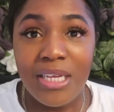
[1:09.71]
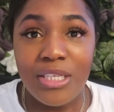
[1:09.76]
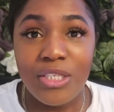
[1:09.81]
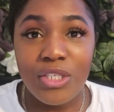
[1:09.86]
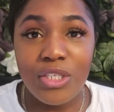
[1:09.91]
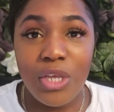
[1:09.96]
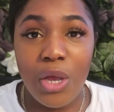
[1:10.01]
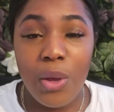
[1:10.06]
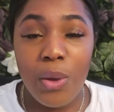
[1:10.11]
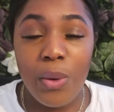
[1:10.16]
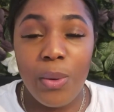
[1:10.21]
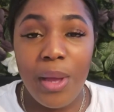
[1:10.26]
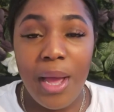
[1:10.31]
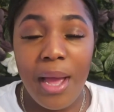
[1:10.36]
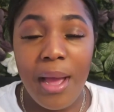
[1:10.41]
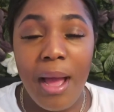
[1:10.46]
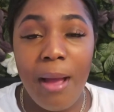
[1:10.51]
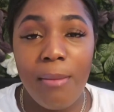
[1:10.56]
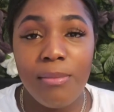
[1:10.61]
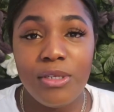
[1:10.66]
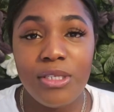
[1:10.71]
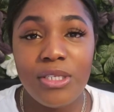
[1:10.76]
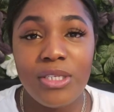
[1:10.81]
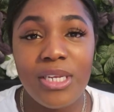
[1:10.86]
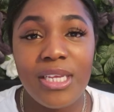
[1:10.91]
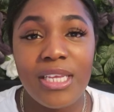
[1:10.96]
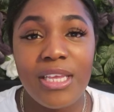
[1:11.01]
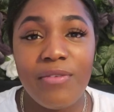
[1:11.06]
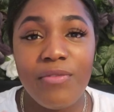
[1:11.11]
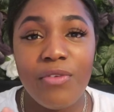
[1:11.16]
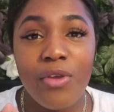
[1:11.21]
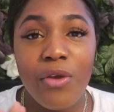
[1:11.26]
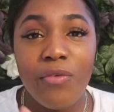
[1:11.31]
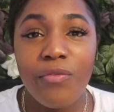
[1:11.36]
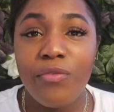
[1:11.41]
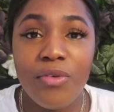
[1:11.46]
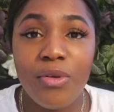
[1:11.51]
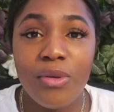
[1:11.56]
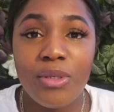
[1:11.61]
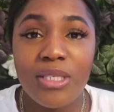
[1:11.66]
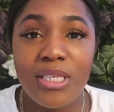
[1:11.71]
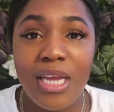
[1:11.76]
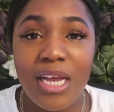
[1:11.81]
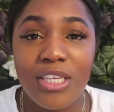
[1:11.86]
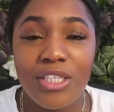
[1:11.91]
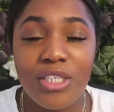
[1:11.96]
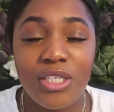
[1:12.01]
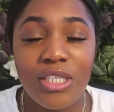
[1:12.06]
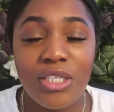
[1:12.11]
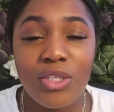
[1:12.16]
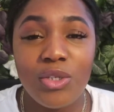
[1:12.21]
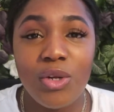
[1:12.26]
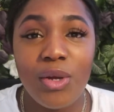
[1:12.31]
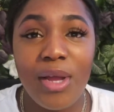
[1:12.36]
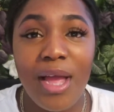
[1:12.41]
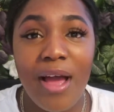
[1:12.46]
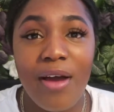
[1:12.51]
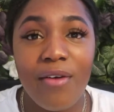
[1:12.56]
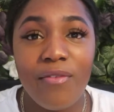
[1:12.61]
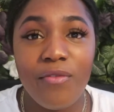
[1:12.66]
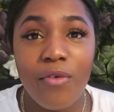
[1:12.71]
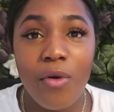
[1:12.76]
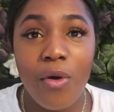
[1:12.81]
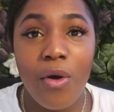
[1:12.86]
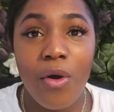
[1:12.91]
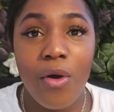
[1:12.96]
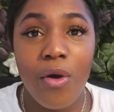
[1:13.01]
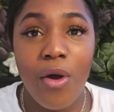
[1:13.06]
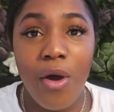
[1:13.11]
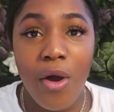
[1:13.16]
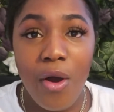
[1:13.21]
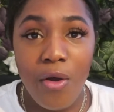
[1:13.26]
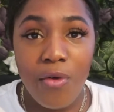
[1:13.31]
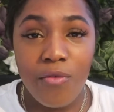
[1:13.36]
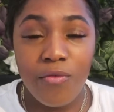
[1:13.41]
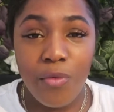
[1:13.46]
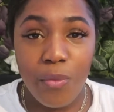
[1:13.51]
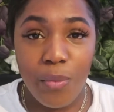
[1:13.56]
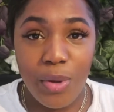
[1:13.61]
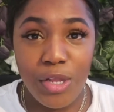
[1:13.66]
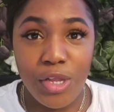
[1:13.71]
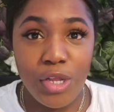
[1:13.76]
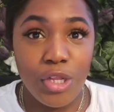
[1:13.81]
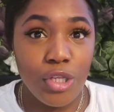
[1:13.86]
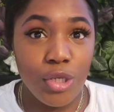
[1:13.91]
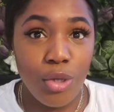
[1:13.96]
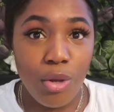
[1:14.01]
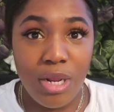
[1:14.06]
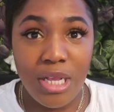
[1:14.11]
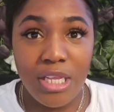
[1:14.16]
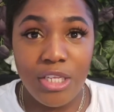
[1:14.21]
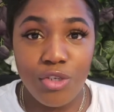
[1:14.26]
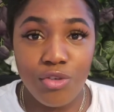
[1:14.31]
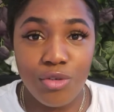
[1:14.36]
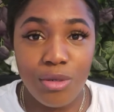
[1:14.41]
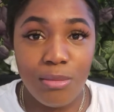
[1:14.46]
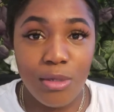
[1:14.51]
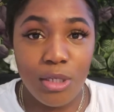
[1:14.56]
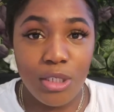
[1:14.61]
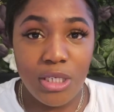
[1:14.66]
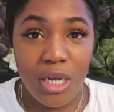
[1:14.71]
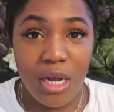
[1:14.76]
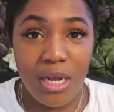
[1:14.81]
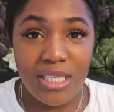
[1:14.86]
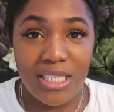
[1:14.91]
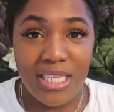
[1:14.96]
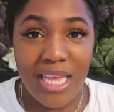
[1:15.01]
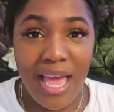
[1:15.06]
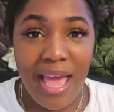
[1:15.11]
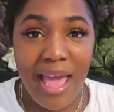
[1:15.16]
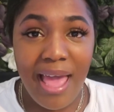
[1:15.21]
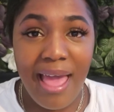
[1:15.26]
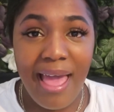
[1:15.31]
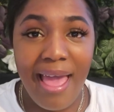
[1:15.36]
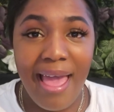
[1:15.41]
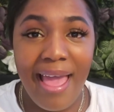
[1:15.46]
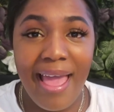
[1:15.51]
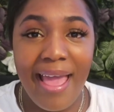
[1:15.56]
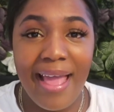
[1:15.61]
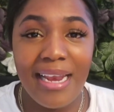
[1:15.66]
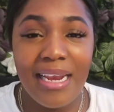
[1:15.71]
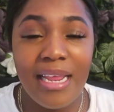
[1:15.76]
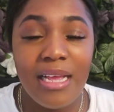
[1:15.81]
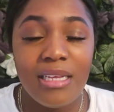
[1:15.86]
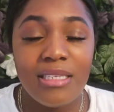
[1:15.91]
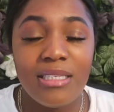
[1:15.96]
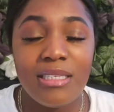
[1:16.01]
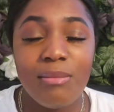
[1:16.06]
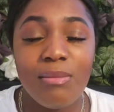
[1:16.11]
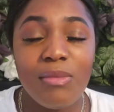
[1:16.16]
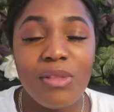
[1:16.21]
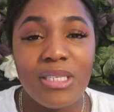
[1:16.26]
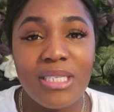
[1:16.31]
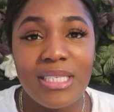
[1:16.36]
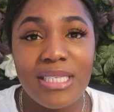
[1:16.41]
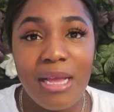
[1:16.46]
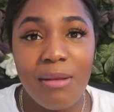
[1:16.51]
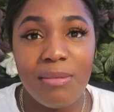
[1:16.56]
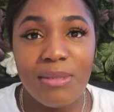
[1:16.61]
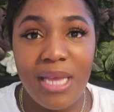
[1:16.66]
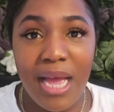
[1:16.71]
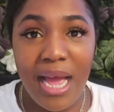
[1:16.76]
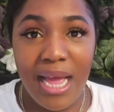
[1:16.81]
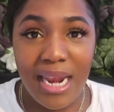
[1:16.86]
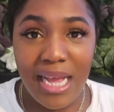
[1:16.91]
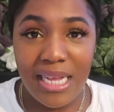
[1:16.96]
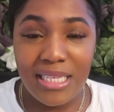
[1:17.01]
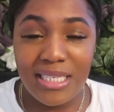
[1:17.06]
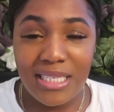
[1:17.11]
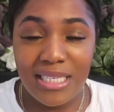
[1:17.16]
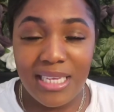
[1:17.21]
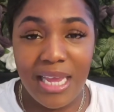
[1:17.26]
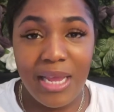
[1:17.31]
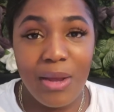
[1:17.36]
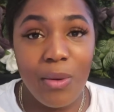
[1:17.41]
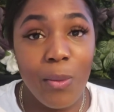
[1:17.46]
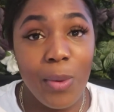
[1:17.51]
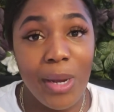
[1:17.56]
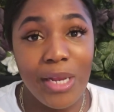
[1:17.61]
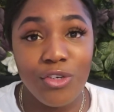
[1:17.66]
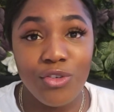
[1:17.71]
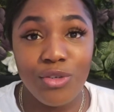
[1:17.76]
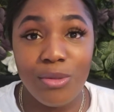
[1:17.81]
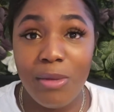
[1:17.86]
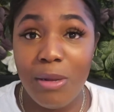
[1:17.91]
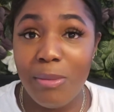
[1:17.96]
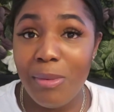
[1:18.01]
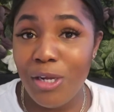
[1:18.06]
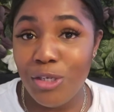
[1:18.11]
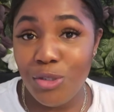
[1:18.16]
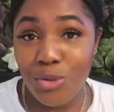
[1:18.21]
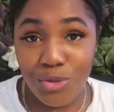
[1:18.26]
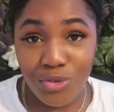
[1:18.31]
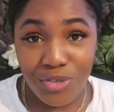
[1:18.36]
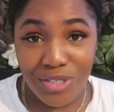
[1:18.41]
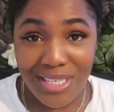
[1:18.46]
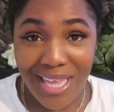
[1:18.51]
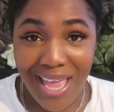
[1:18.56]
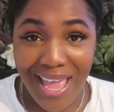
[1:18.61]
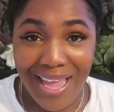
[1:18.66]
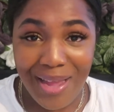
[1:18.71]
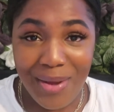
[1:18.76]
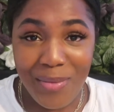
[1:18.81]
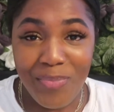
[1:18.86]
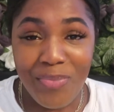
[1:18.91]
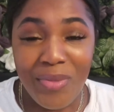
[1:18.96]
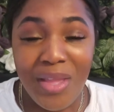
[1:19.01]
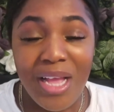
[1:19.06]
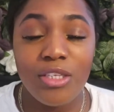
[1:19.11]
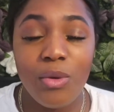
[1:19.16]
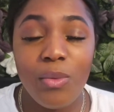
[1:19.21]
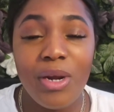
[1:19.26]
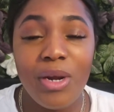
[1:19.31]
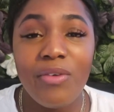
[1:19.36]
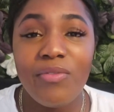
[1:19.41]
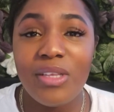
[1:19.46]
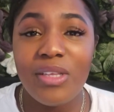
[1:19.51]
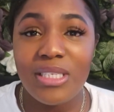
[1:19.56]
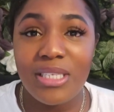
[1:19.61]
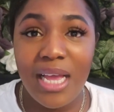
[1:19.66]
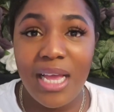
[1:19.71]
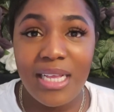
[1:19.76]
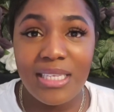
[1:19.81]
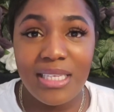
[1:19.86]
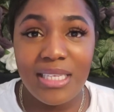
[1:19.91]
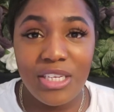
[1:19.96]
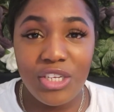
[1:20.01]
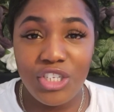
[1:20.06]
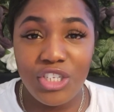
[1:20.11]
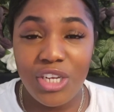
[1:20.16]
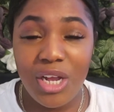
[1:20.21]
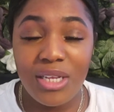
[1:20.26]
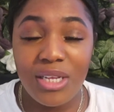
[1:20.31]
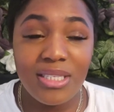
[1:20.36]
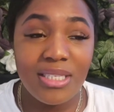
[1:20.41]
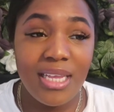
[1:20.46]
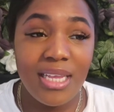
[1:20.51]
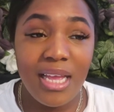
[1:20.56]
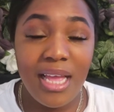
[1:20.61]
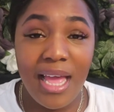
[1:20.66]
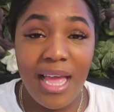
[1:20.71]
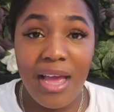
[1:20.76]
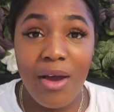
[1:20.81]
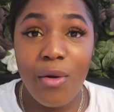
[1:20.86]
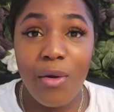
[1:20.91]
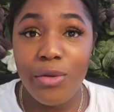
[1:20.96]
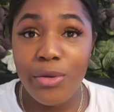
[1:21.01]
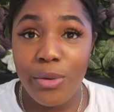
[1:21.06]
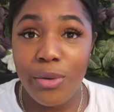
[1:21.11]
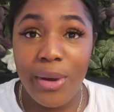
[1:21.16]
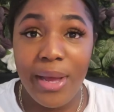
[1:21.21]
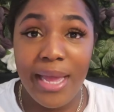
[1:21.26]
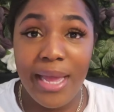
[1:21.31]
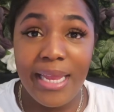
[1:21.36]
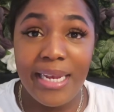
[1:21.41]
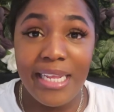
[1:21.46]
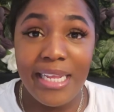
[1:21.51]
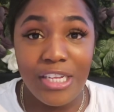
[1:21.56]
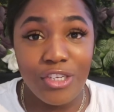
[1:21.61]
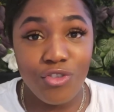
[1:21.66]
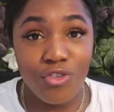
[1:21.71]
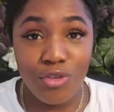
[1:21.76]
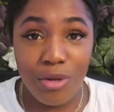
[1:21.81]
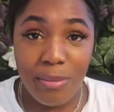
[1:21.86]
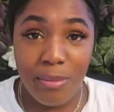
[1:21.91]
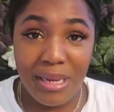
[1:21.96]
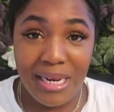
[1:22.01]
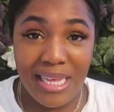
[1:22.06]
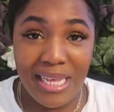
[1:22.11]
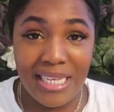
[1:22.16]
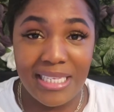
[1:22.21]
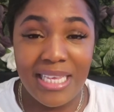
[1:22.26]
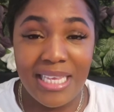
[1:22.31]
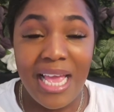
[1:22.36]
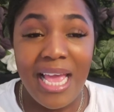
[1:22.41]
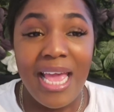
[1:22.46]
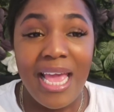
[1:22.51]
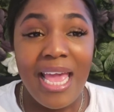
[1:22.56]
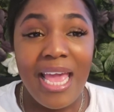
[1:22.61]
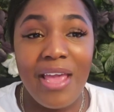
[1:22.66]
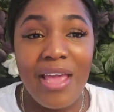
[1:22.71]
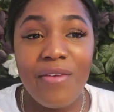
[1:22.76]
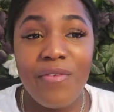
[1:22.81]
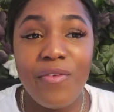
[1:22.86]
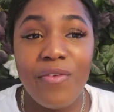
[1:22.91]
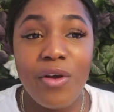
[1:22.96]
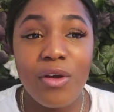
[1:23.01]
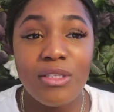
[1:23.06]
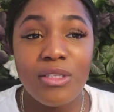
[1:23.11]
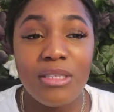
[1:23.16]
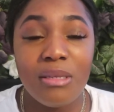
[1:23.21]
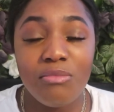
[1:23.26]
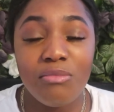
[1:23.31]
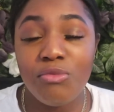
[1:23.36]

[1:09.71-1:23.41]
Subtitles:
So I'm just going to give you a few signs you need to look out for when you do need to trim your child's hair, and some of the steps I like to take when trimming my children's hair. So one of the signs that your child's hair or your hair needs trimming is if you're